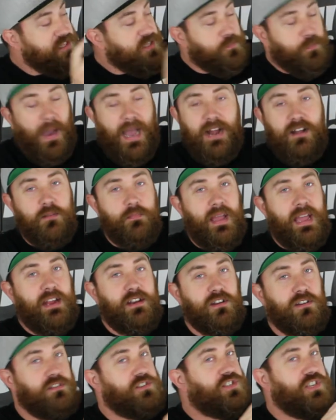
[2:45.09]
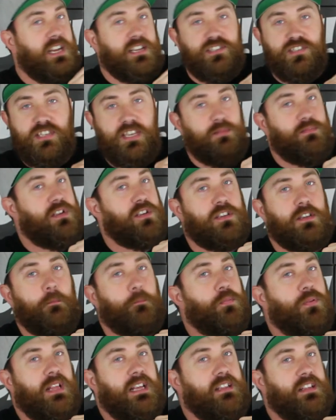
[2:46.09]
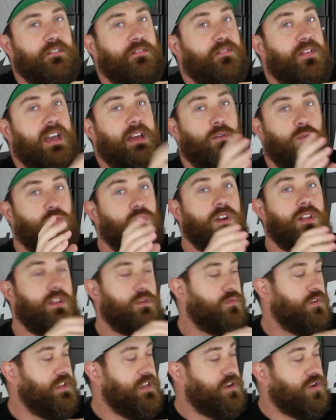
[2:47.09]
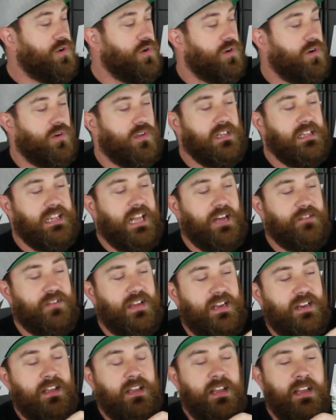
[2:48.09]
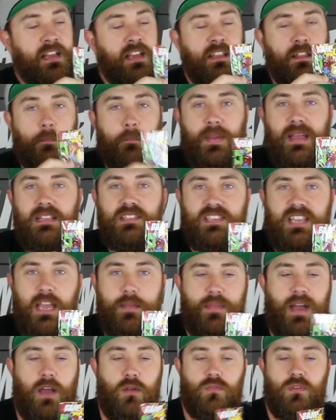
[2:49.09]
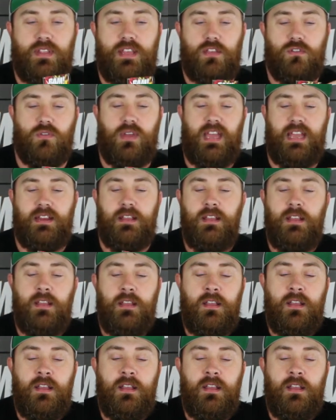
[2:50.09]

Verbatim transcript: Spider-Mander just seemed to completely fit. Really, really cool. Love it. The pins came out really great.